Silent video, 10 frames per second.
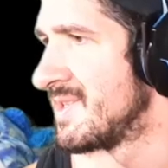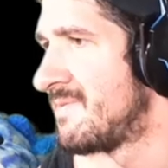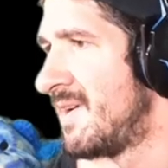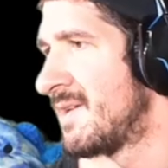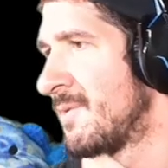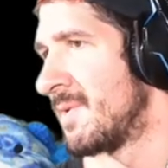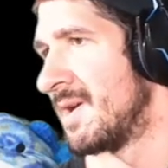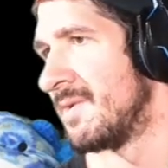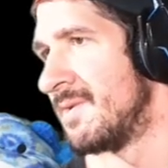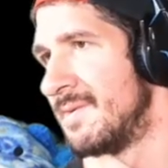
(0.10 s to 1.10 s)
fake or
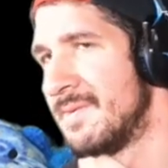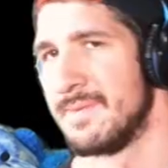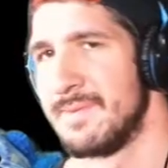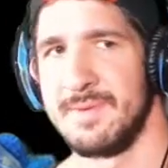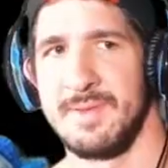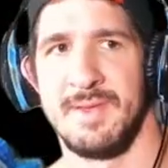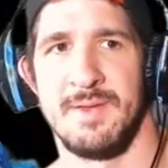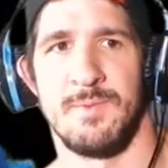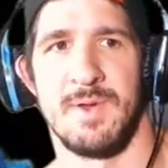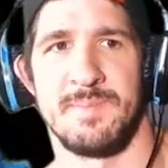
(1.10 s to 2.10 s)
real?
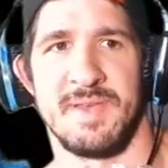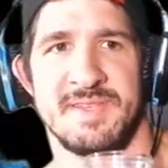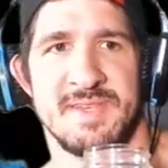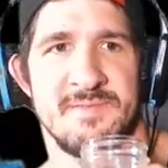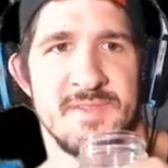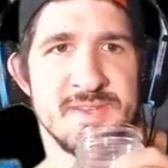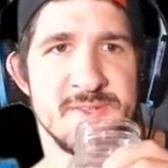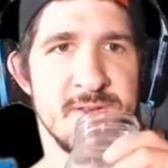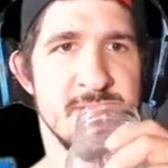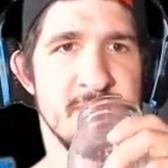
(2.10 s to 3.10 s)
One Piece Netflix trailer,